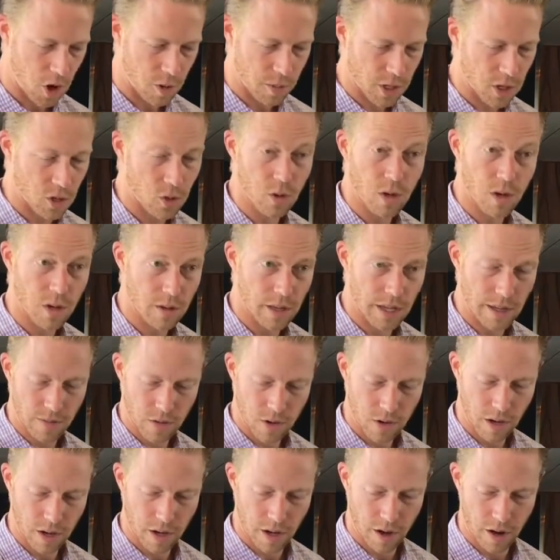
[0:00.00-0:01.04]
a barbecue
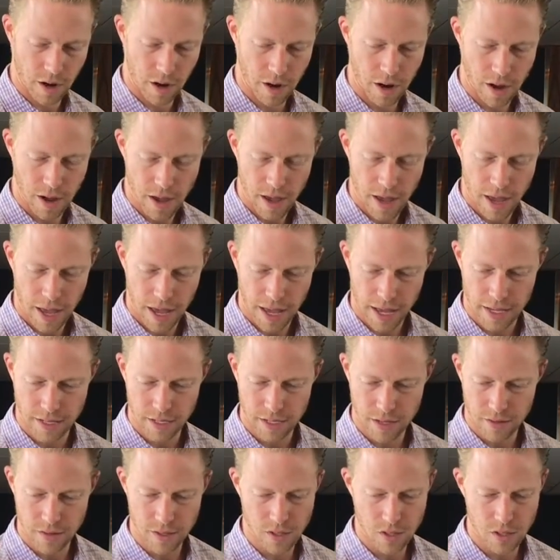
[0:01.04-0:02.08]
cleaver here. And
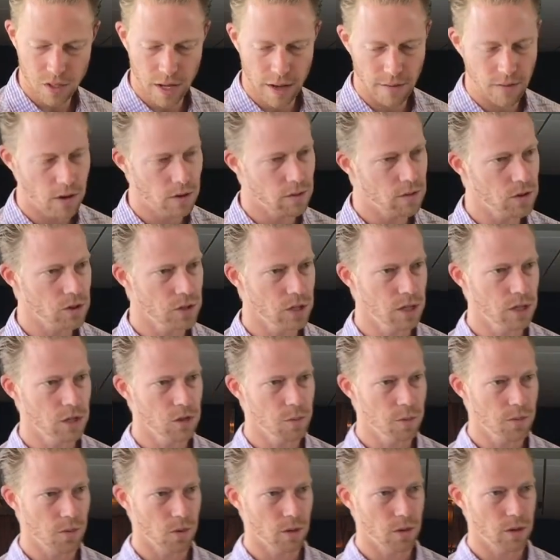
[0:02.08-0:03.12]
this is, have you ever seen
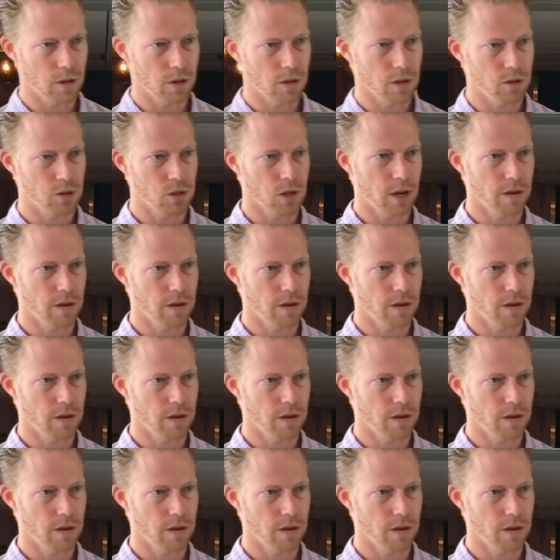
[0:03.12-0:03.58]
this before, the